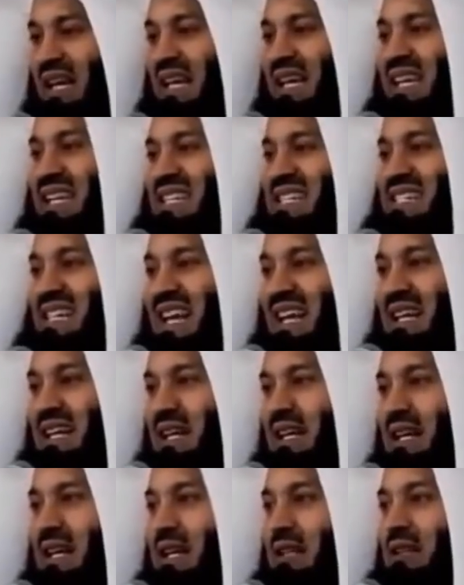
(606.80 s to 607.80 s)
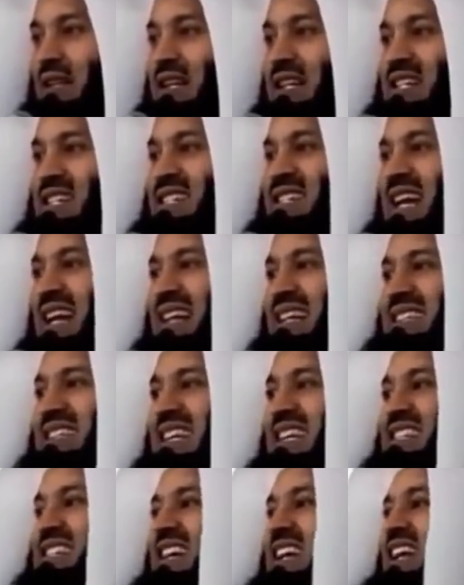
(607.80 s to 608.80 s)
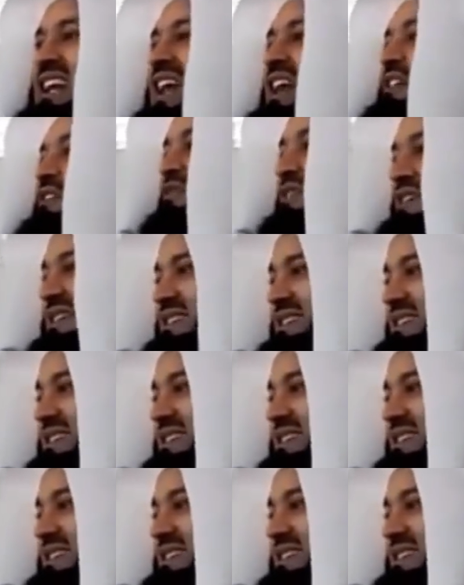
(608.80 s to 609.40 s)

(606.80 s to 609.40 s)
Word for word: he said, the result is irrelevant.